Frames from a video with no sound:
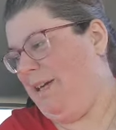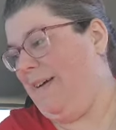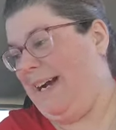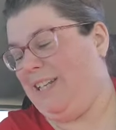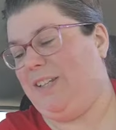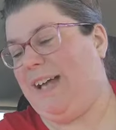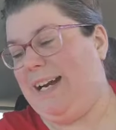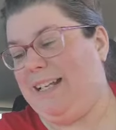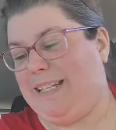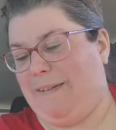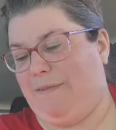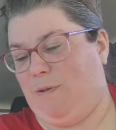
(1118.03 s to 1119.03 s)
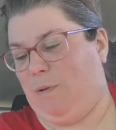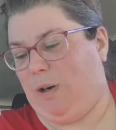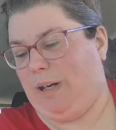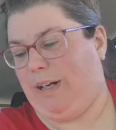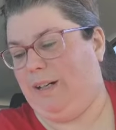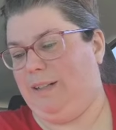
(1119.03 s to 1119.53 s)
All right, so that is it
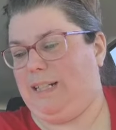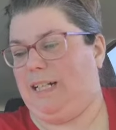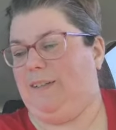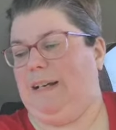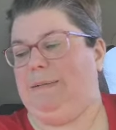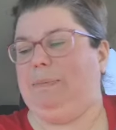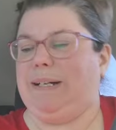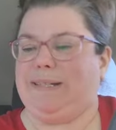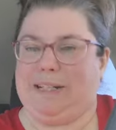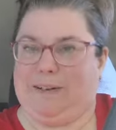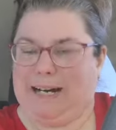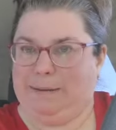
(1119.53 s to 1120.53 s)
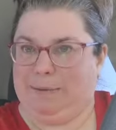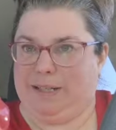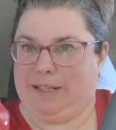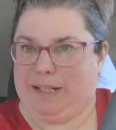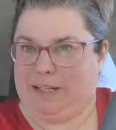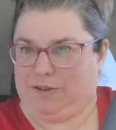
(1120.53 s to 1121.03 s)
for Dollarama. Well. Plus, I
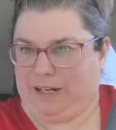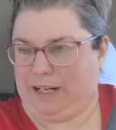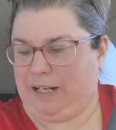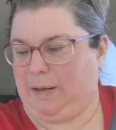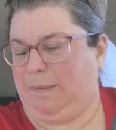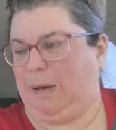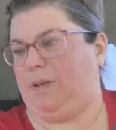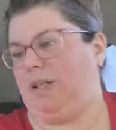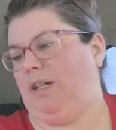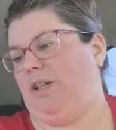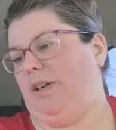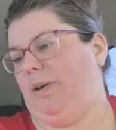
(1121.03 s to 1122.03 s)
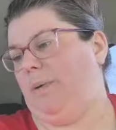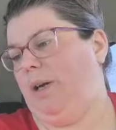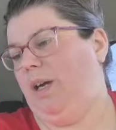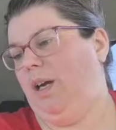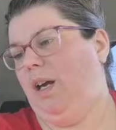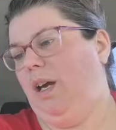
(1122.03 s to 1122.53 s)
grabbed a drink, Mountain Dew.
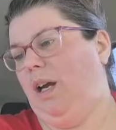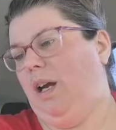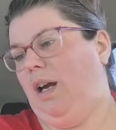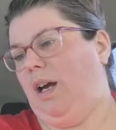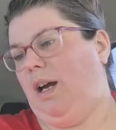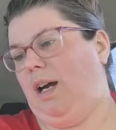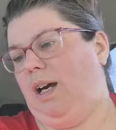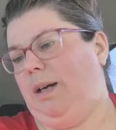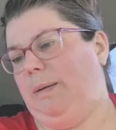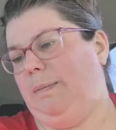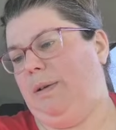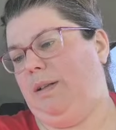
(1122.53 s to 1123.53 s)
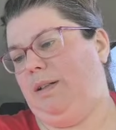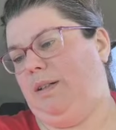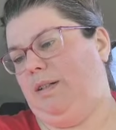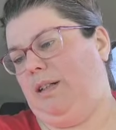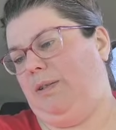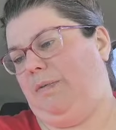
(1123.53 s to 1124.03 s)
Um,
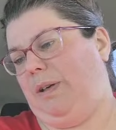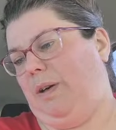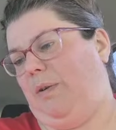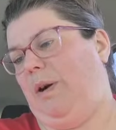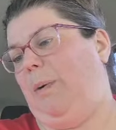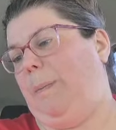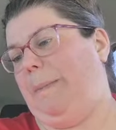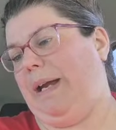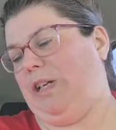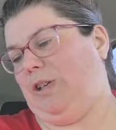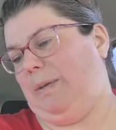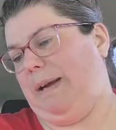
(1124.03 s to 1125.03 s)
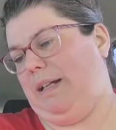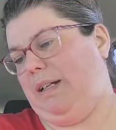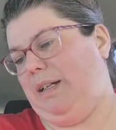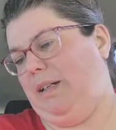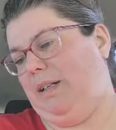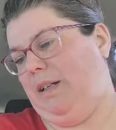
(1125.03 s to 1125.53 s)
oh, no, oh Major Melon.